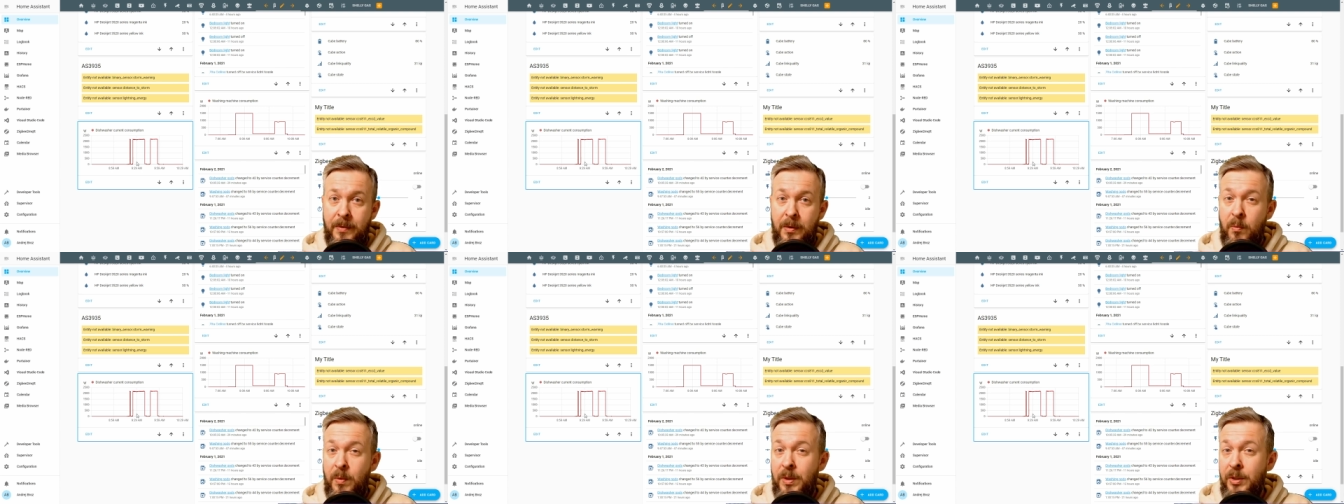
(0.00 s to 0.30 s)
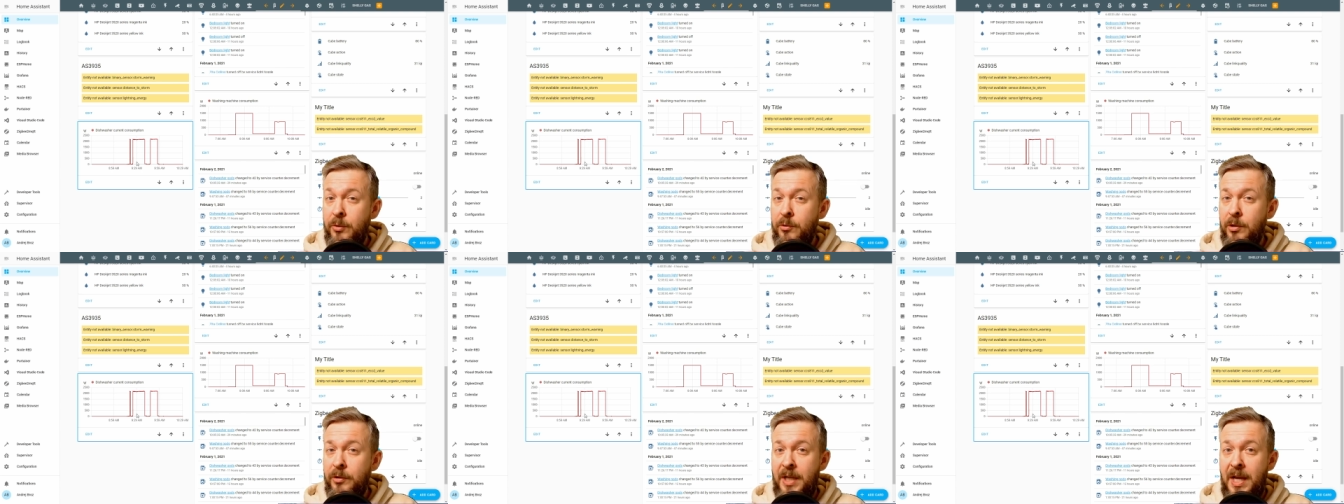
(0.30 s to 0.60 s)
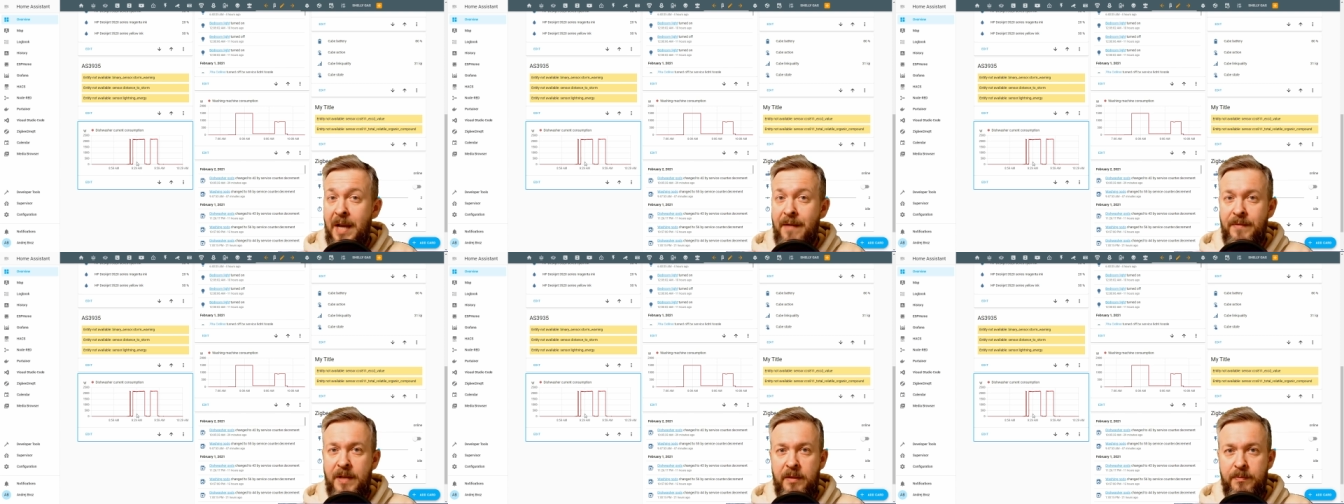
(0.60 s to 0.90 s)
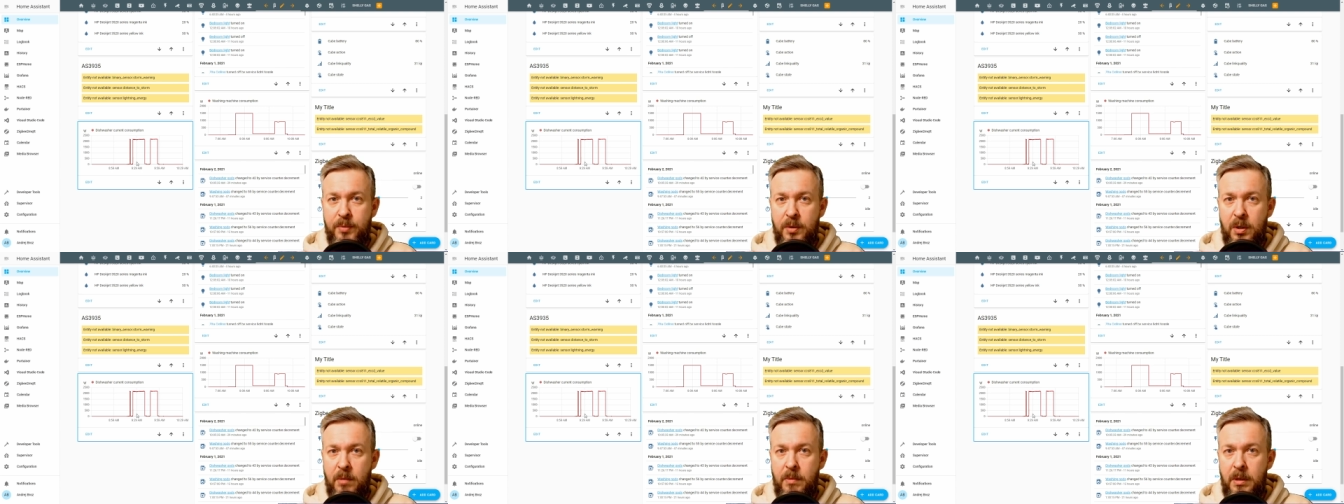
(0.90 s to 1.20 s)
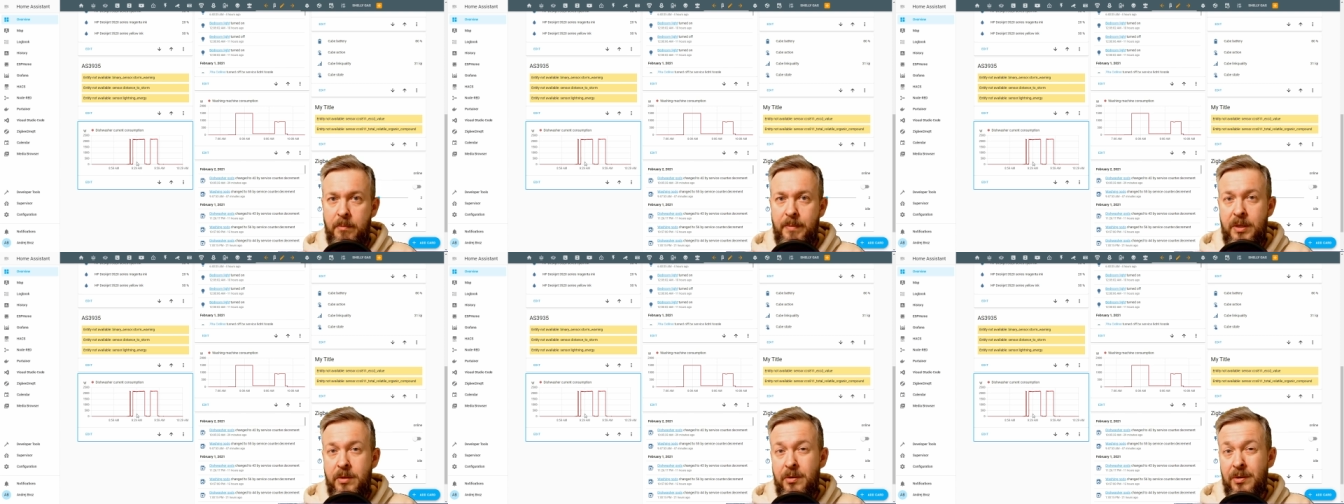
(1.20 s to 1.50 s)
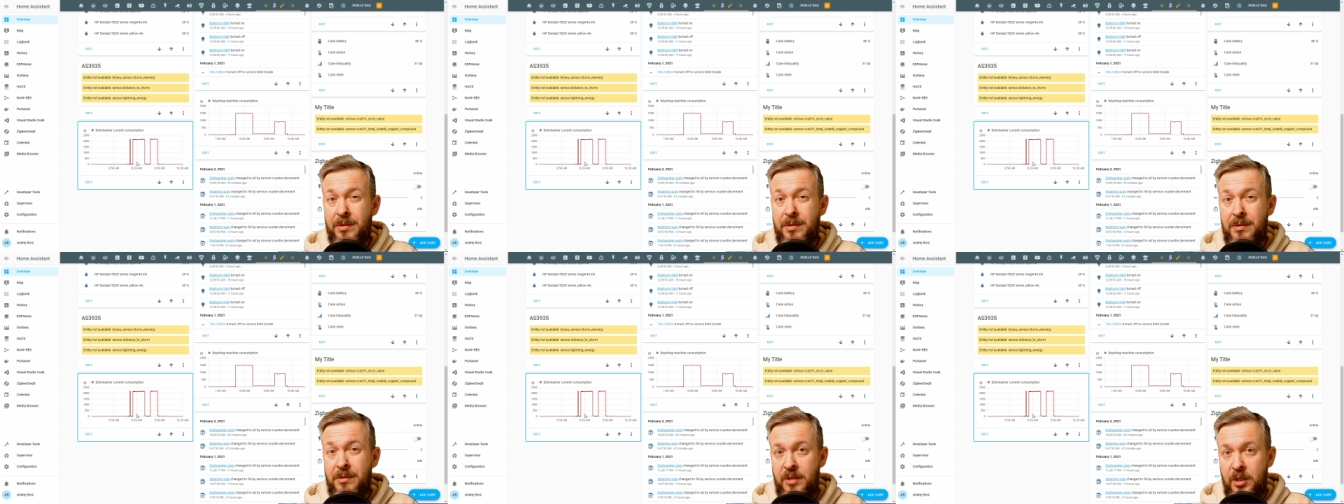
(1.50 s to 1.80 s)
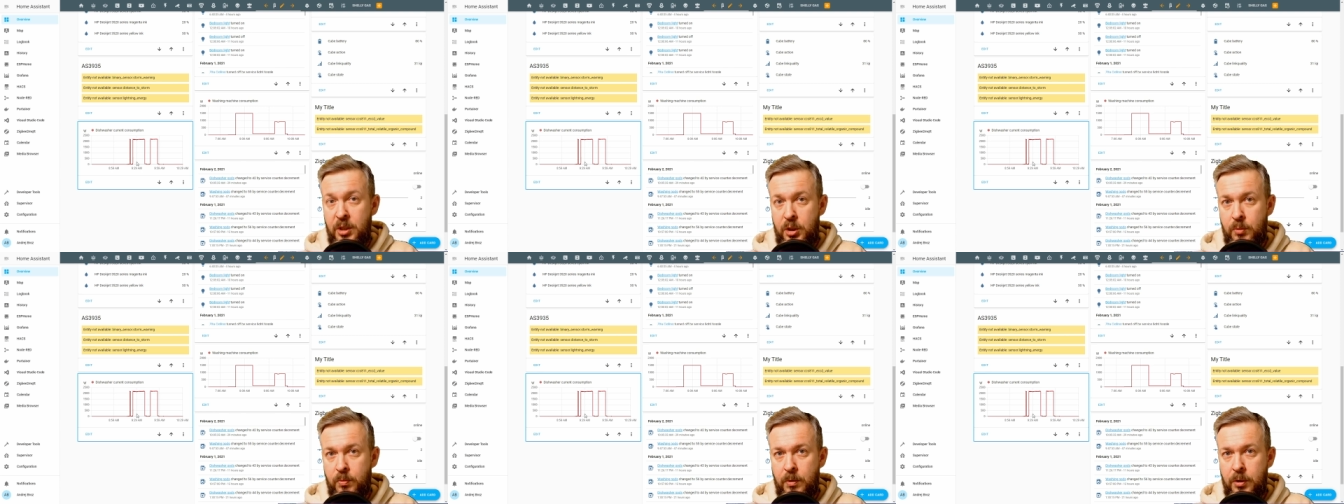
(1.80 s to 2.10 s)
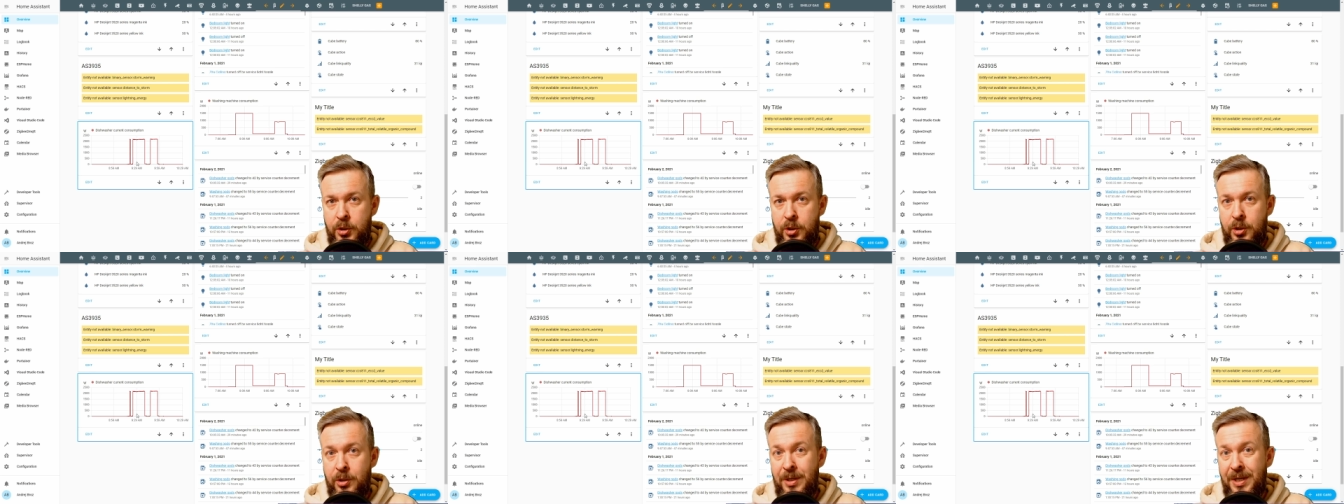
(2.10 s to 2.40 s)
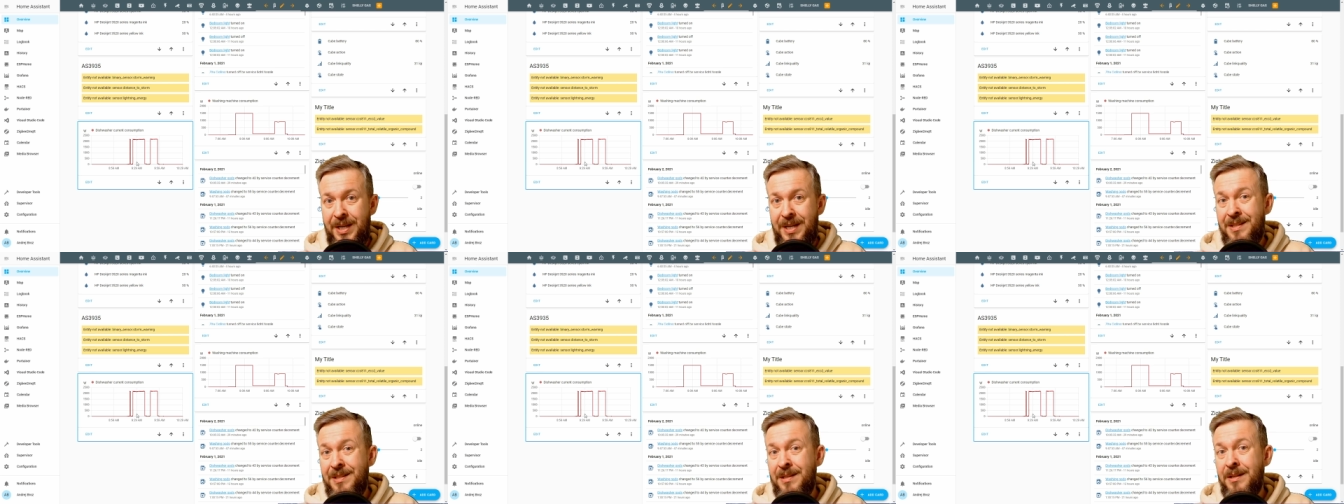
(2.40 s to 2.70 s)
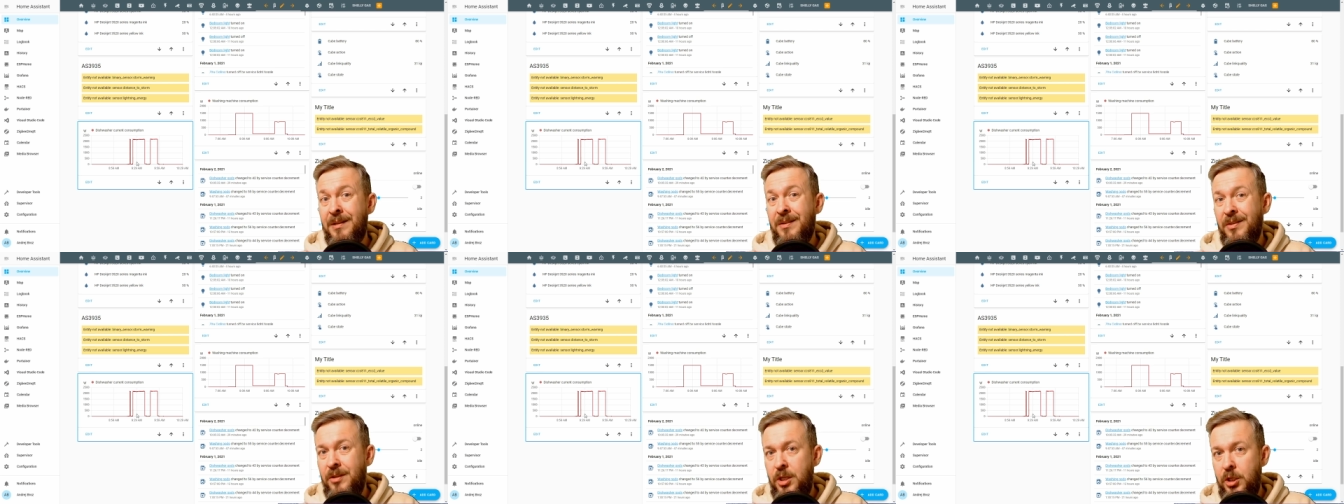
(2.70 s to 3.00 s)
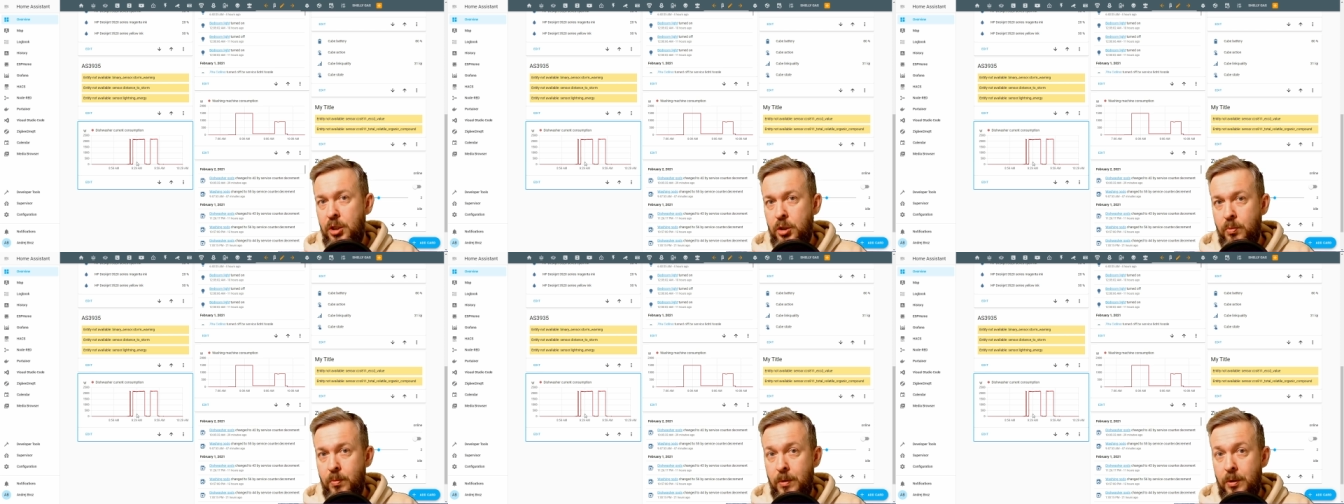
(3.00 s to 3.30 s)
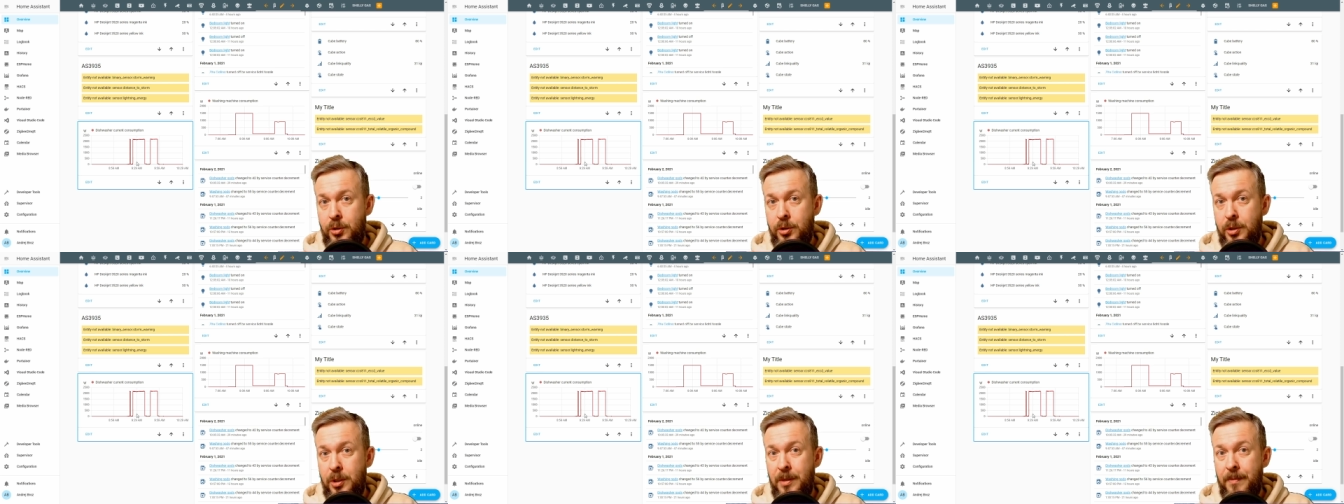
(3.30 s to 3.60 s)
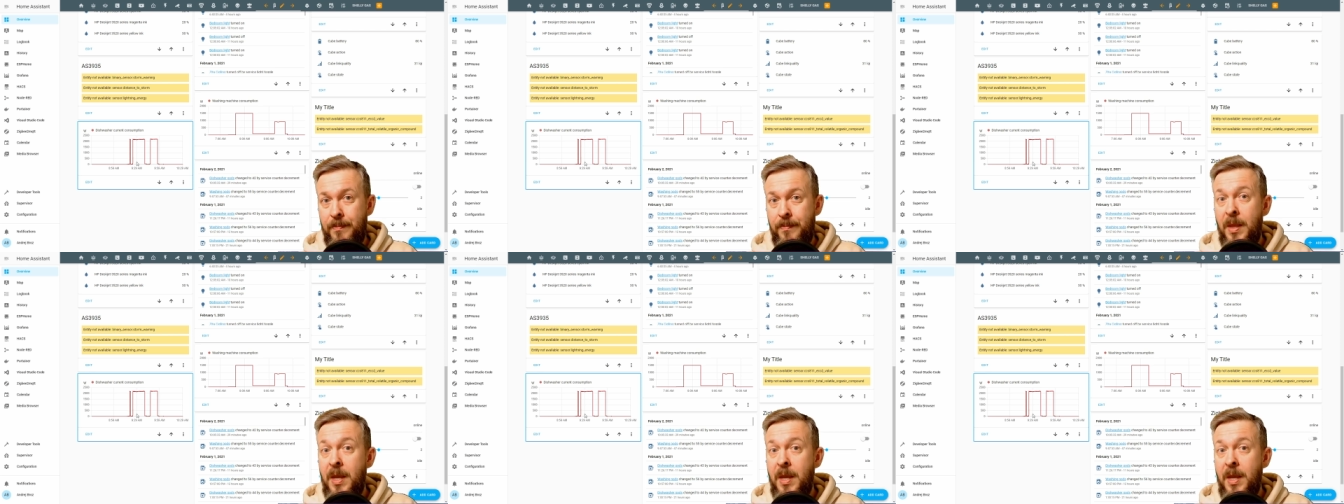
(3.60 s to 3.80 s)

we do not have that problem because dishwasher is a dishwasher